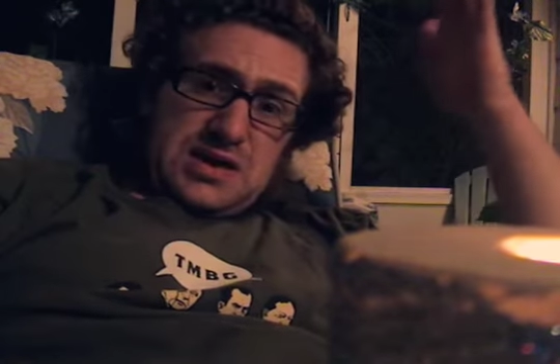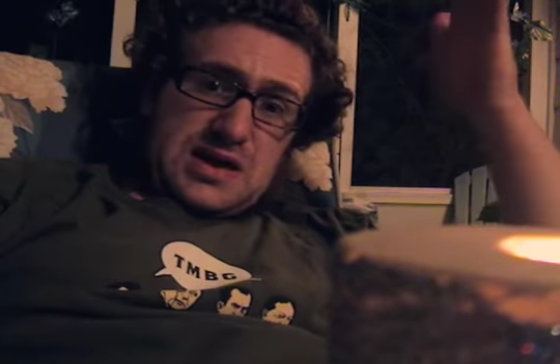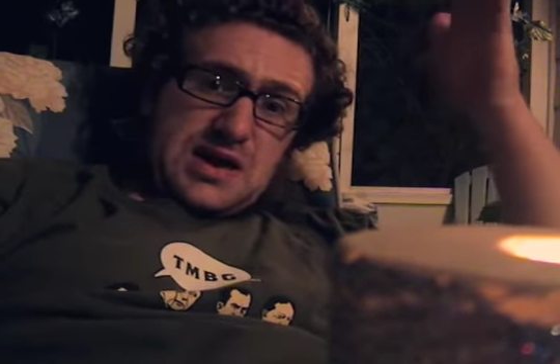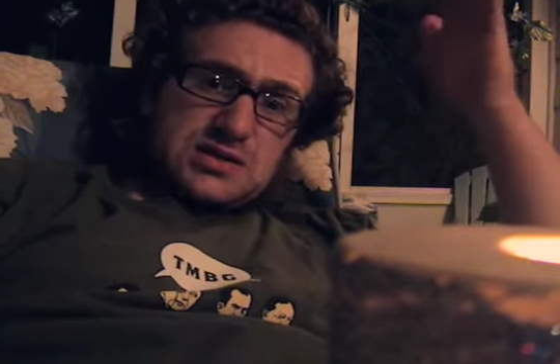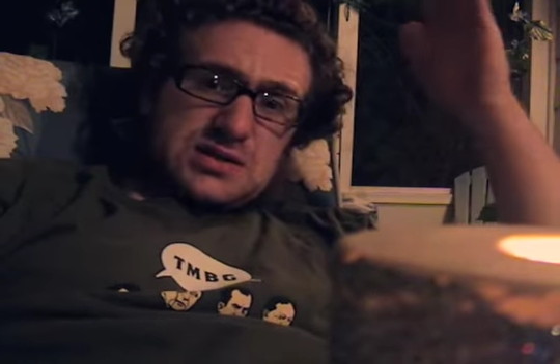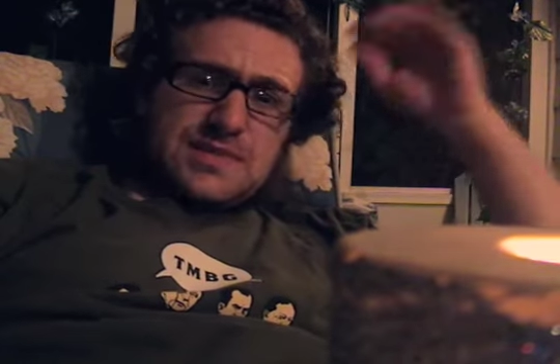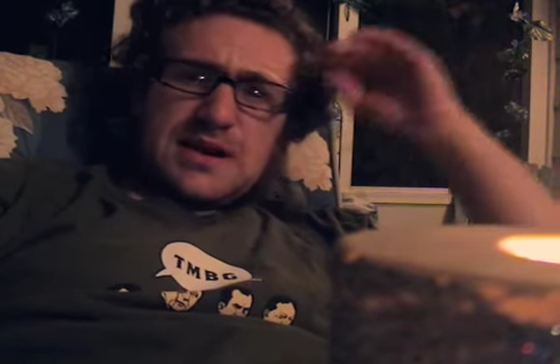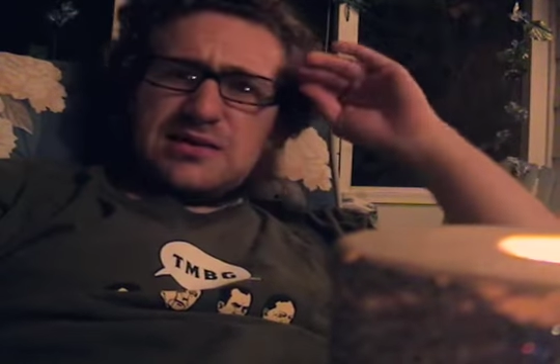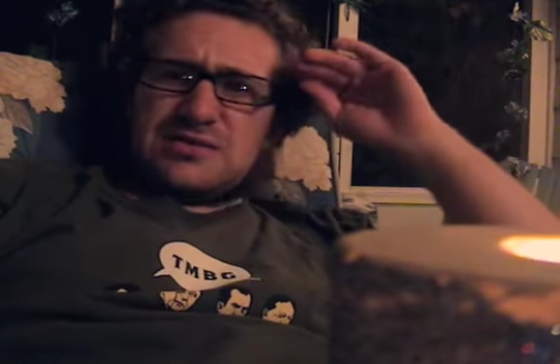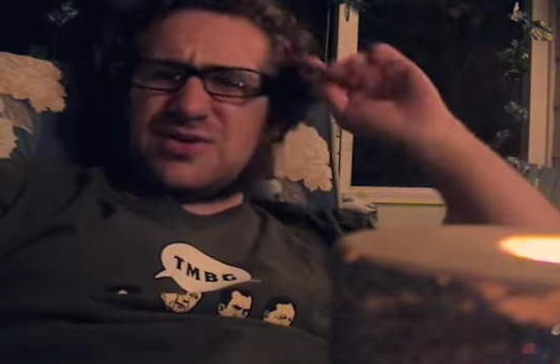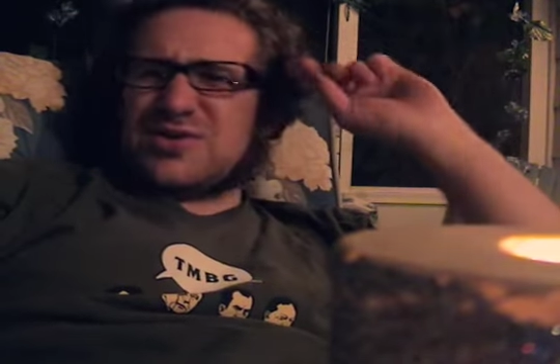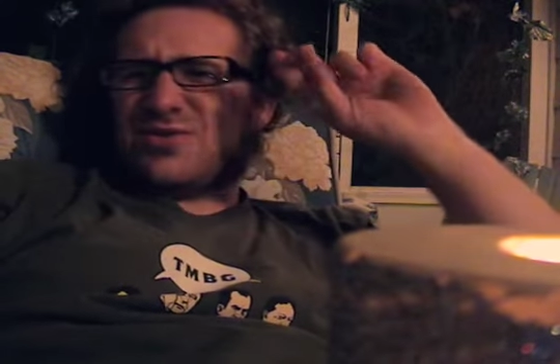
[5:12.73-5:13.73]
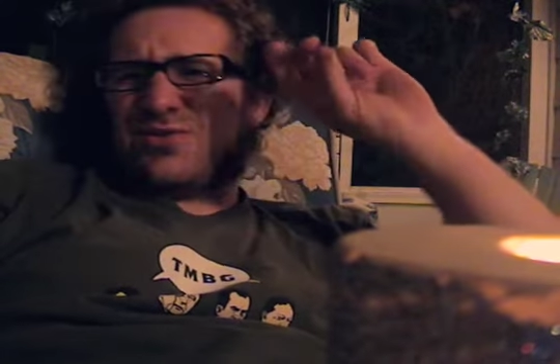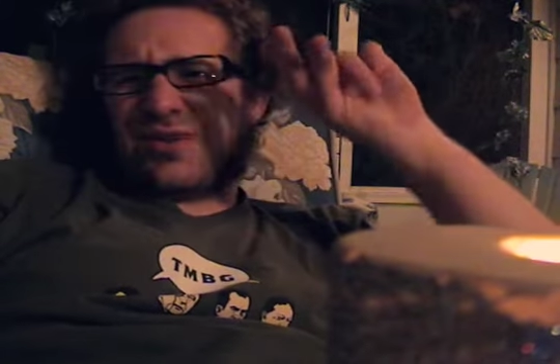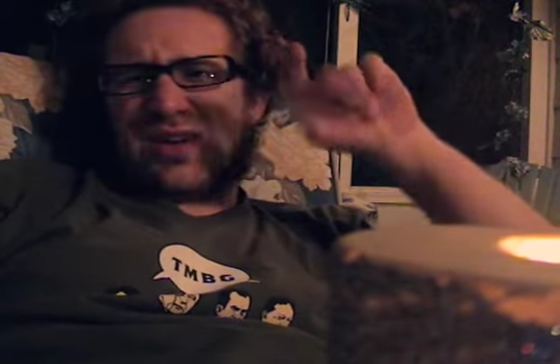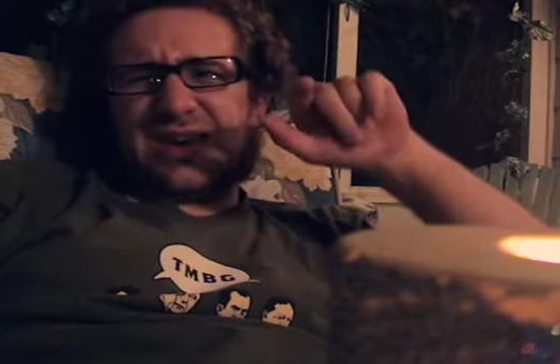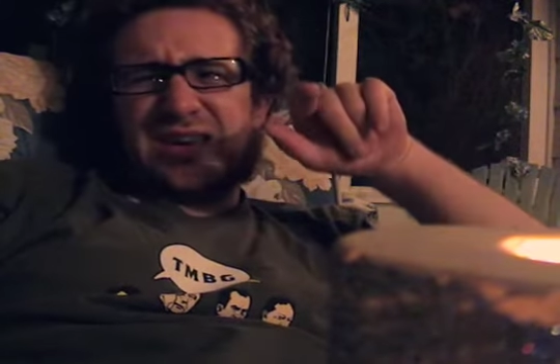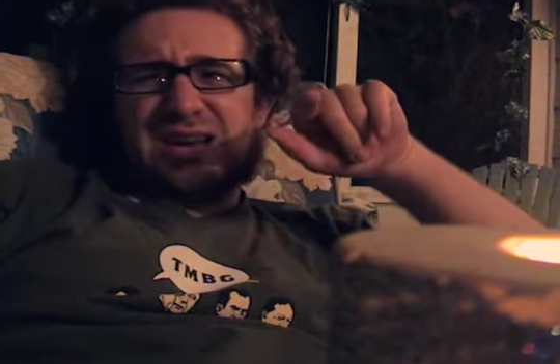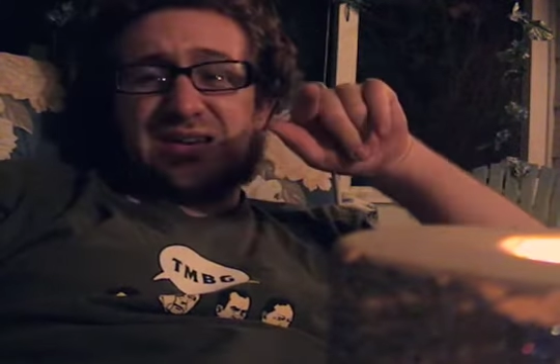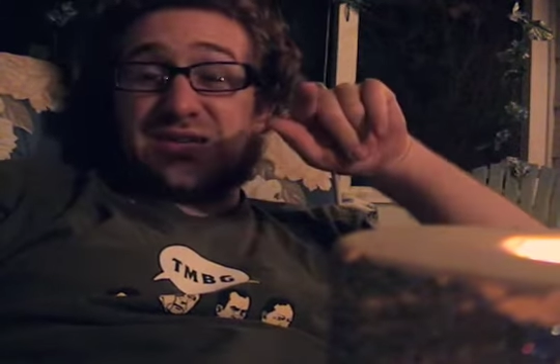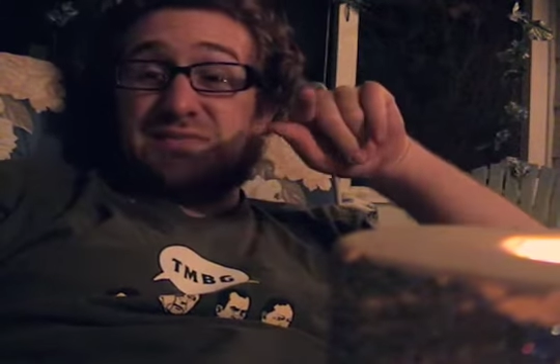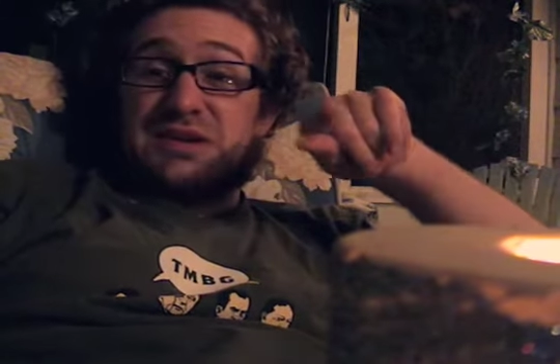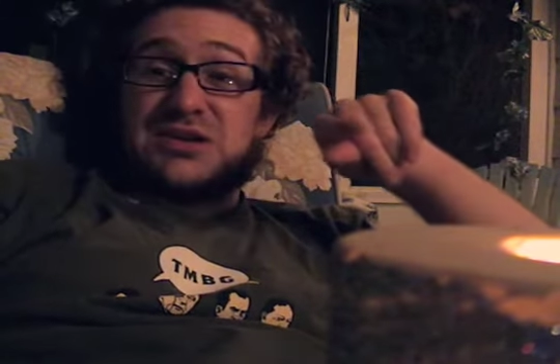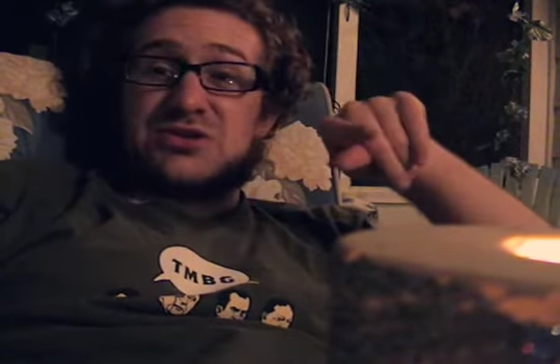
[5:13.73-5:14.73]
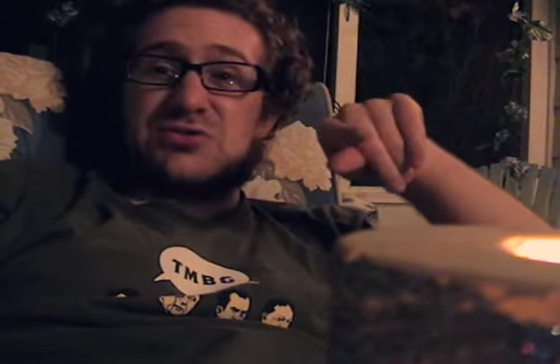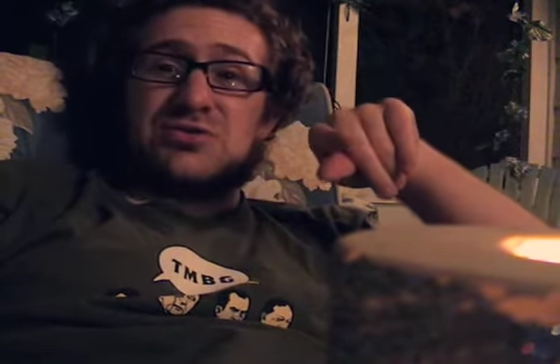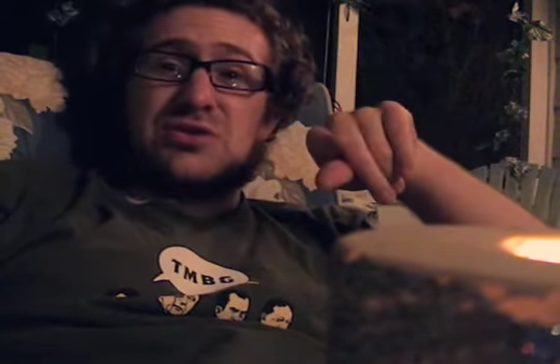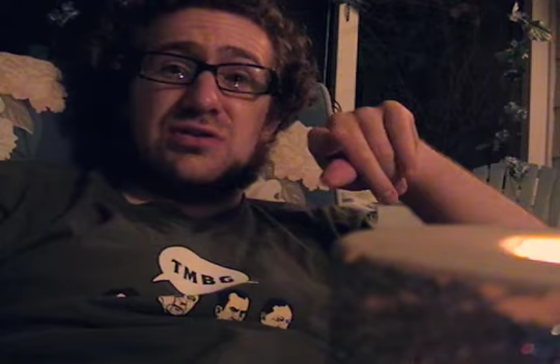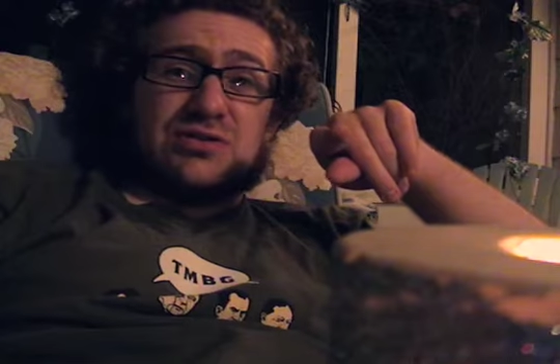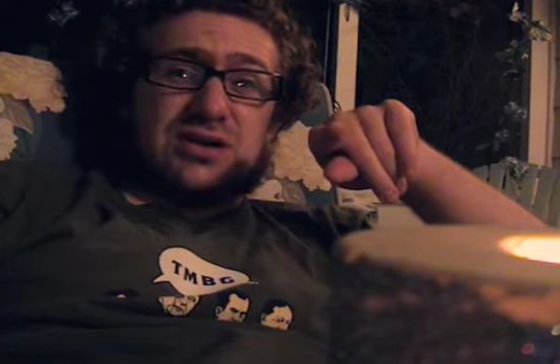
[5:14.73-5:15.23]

How's about we get on to me showing you